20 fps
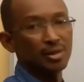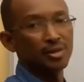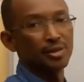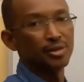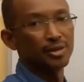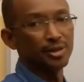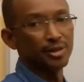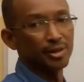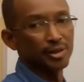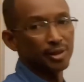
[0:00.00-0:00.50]

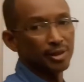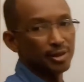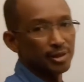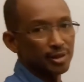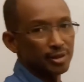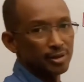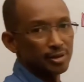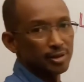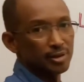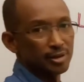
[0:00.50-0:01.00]
the
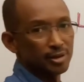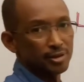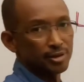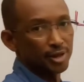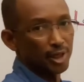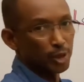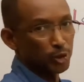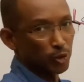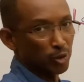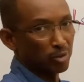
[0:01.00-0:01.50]

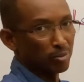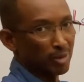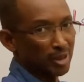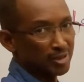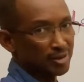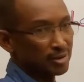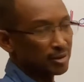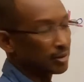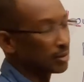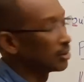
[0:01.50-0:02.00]
deltoid
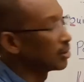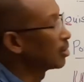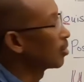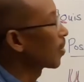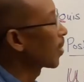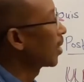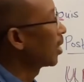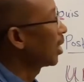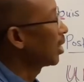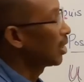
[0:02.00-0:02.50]
muscle,
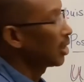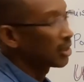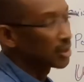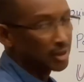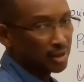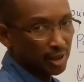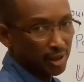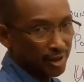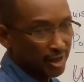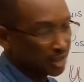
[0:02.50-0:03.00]

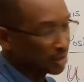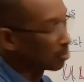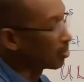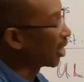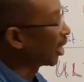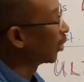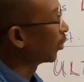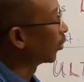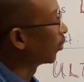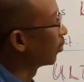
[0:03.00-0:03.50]
teres
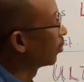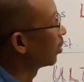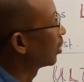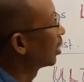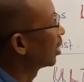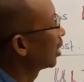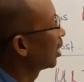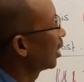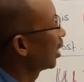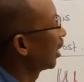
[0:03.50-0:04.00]
minor,
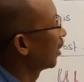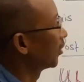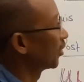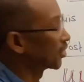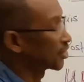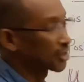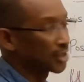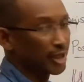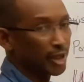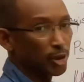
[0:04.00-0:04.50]
and the
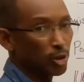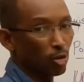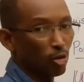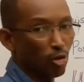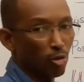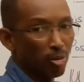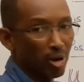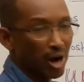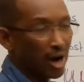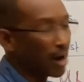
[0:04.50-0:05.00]
skin
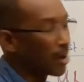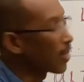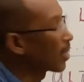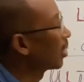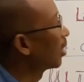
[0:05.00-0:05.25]
over